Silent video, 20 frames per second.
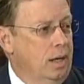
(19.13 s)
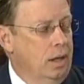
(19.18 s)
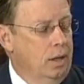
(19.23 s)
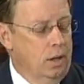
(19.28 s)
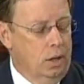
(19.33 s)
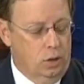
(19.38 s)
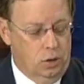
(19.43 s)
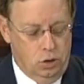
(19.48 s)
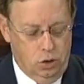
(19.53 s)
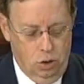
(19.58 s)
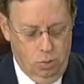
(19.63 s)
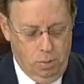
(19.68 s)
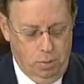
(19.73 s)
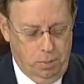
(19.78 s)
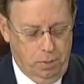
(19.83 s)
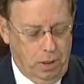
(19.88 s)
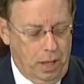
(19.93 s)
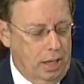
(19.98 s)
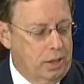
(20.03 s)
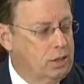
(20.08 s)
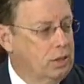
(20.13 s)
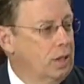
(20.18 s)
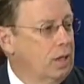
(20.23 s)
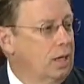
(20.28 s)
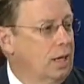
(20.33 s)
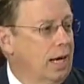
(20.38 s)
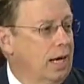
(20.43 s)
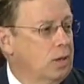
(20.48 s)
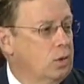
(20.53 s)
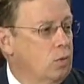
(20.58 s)
The consumer price
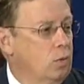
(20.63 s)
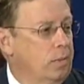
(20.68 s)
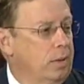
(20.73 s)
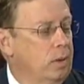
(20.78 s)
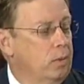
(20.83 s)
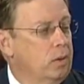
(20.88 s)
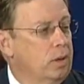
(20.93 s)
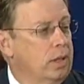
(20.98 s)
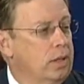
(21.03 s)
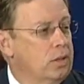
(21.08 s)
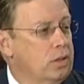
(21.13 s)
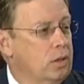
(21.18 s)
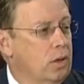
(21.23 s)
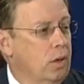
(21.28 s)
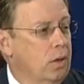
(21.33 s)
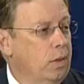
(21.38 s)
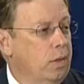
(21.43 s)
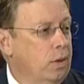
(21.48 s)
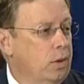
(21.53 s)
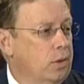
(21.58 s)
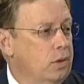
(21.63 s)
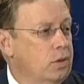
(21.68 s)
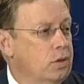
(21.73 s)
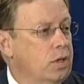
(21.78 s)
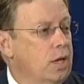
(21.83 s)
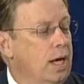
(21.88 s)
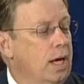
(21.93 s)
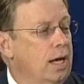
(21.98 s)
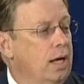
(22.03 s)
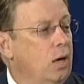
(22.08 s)
index will be released on
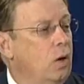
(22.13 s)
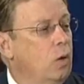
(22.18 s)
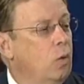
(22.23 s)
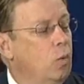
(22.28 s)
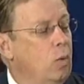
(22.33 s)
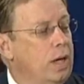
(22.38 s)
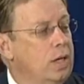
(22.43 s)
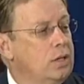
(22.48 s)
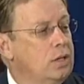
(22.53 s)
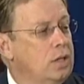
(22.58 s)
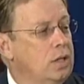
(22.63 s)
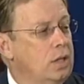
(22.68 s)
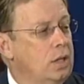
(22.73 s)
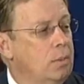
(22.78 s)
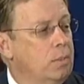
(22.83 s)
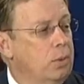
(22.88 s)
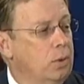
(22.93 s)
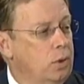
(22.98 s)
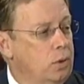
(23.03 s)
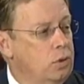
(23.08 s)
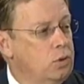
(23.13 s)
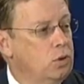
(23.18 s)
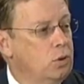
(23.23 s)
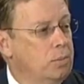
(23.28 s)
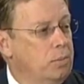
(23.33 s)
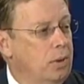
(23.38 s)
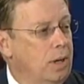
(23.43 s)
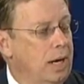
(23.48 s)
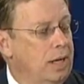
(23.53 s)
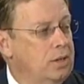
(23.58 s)
Thursday. On Wednesday, the producer
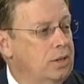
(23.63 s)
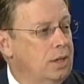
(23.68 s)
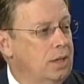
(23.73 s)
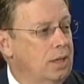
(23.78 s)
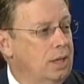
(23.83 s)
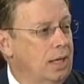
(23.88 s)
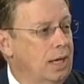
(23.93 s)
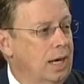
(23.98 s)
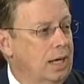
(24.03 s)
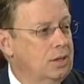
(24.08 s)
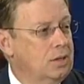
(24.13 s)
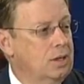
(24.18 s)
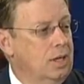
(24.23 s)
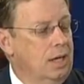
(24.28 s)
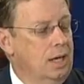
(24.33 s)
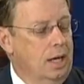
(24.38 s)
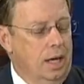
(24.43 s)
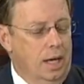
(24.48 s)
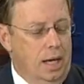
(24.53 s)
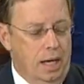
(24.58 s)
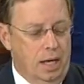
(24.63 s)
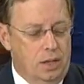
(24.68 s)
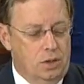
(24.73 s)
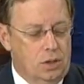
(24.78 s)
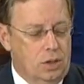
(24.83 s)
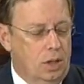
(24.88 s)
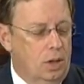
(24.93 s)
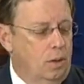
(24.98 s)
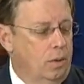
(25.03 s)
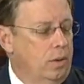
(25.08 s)
price index. And
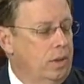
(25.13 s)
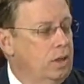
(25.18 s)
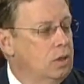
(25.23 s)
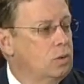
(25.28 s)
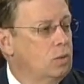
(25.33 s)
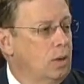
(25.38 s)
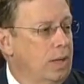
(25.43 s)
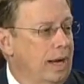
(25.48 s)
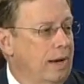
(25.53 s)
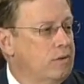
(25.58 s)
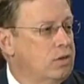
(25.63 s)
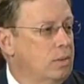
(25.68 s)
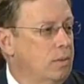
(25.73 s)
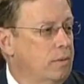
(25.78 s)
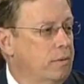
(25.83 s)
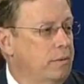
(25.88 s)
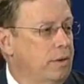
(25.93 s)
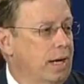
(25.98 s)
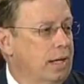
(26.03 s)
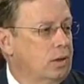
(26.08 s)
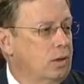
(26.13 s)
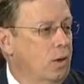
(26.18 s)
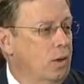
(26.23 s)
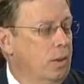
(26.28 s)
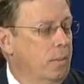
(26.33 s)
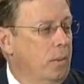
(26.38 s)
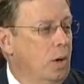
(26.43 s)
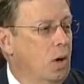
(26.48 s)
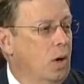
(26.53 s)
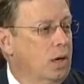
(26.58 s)
so this will have some effect on
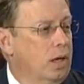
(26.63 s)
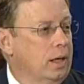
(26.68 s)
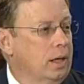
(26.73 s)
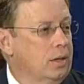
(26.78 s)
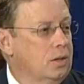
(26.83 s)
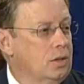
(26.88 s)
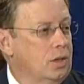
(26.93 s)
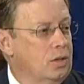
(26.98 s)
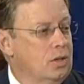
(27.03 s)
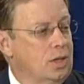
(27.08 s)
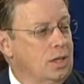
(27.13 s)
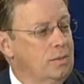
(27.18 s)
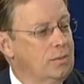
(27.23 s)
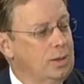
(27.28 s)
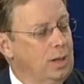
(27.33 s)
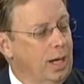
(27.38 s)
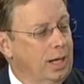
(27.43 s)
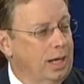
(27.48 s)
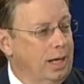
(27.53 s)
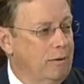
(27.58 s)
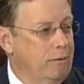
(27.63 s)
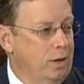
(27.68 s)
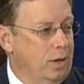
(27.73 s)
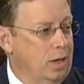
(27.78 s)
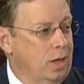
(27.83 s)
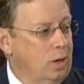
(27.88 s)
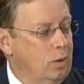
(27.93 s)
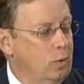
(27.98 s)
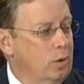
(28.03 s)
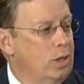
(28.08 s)
the markets. It seems like
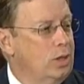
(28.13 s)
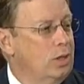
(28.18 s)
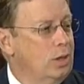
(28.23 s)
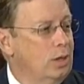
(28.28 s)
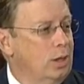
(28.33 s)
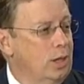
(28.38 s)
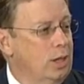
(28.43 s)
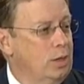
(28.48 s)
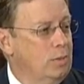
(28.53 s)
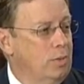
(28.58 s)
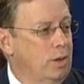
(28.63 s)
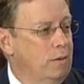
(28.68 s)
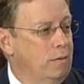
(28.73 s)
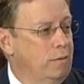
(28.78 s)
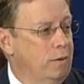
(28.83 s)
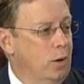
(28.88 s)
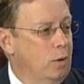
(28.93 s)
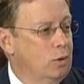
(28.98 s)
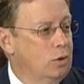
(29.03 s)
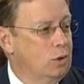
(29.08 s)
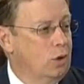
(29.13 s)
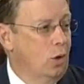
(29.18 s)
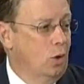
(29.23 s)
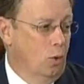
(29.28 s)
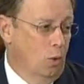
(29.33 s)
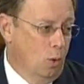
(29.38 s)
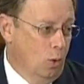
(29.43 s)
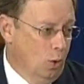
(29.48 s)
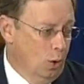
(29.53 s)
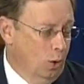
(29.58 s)
everything recently has been focused on
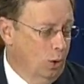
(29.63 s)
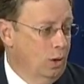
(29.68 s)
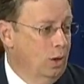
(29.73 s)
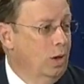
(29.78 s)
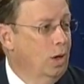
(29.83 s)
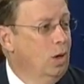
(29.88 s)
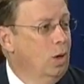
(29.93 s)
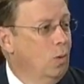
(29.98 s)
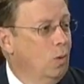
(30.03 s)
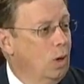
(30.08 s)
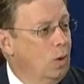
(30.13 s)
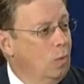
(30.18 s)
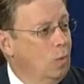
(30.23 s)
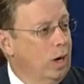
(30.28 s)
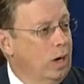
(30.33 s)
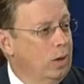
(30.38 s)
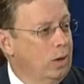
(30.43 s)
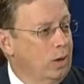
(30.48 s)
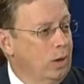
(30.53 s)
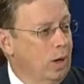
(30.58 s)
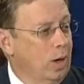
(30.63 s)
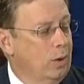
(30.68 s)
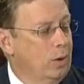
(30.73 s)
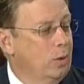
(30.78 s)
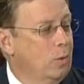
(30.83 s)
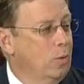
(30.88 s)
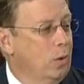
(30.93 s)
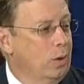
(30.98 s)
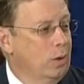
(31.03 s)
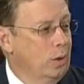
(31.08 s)
oil one way or
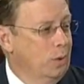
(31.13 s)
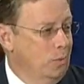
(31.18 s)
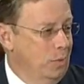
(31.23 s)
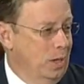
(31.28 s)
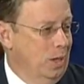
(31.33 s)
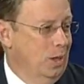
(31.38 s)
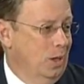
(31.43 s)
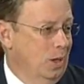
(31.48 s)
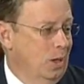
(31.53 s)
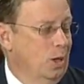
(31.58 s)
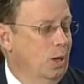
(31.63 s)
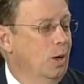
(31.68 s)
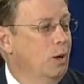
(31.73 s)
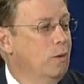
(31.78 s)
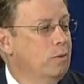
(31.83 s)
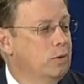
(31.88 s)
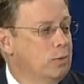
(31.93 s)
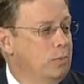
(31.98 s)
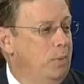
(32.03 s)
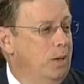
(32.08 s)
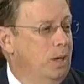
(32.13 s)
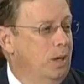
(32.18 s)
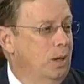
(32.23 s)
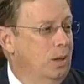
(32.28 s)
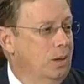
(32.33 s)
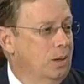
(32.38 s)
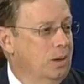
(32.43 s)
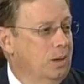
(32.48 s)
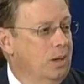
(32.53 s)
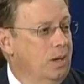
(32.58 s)
another, mm -hmm. whether it be in the Gulf
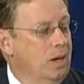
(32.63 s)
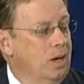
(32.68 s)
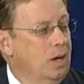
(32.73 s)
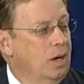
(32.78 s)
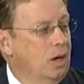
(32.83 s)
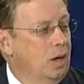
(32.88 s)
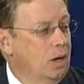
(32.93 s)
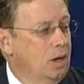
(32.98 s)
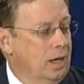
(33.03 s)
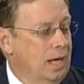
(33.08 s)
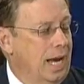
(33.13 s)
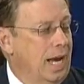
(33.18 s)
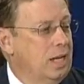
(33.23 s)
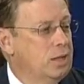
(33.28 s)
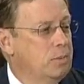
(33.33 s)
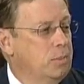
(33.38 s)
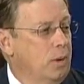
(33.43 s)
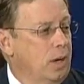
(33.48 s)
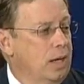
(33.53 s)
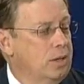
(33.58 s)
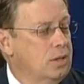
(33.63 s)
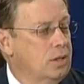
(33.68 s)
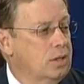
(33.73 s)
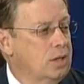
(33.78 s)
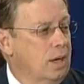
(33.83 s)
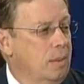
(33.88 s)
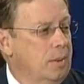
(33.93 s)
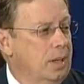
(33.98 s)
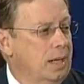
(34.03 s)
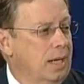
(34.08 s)
spill or or gas prices
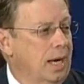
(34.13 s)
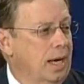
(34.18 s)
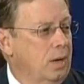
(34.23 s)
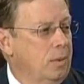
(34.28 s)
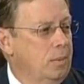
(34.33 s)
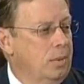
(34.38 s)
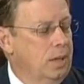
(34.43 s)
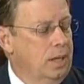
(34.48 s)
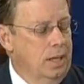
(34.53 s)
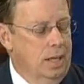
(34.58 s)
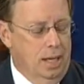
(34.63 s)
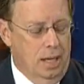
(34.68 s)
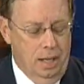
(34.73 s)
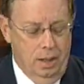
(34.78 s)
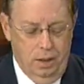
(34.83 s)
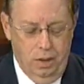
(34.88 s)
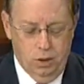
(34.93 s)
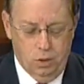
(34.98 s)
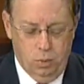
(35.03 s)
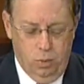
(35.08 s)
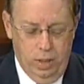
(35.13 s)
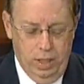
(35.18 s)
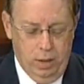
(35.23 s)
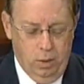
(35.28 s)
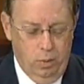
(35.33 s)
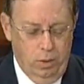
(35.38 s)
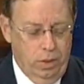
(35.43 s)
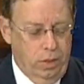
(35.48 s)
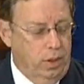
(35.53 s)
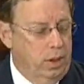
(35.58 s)
coming down. But this
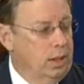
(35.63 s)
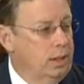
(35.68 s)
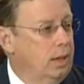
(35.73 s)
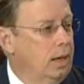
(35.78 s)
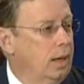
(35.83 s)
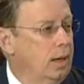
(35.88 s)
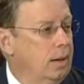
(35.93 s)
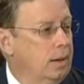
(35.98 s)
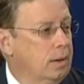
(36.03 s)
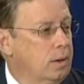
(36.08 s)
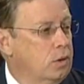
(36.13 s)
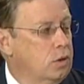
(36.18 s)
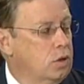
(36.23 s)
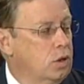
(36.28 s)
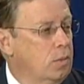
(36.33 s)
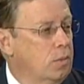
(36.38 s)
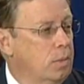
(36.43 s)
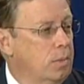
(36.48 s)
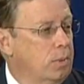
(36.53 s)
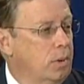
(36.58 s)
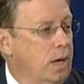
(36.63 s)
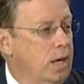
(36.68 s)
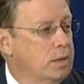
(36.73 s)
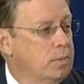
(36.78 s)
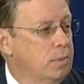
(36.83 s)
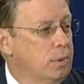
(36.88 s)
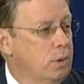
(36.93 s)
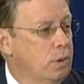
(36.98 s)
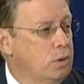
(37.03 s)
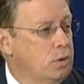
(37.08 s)
week, with the uh, consumer price,
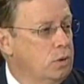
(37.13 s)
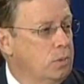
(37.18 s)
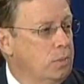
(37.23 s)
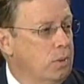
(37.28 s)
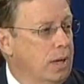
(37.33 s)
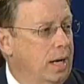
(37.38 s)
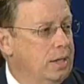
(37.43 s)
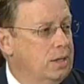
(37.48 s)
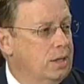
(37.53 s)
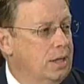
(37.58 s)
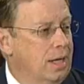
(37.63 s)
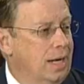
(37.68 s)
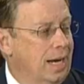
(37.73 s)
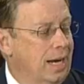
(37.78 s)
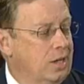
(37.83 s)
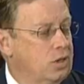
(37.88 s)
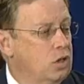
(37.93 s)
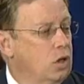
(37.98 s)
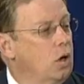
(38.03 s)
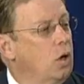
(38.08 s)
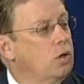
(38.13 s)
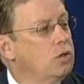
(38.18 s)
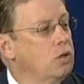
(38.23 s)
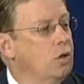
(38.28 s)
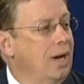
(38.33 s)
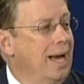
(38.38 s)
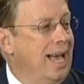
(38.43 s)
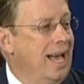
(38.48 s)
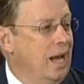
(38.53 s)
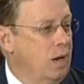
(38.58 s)
producer price index, and
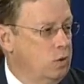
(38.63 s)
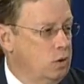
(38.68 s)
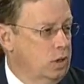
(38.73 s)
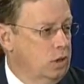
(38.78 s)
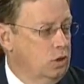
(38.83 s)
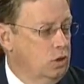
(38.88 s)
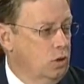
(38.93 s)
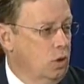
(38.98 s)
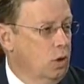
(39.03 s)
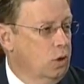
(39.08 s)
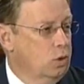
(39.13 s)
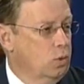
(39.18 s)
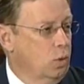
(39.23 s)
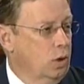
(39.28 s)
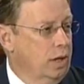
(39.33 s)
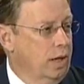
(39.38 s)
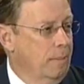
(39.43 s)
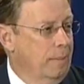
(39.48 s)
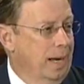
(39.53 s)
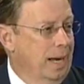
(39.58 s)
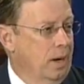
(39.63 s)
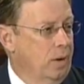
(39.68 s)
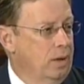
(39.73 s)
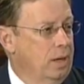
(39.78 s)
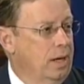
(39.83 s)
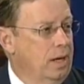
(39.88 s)
also housing starts will come out.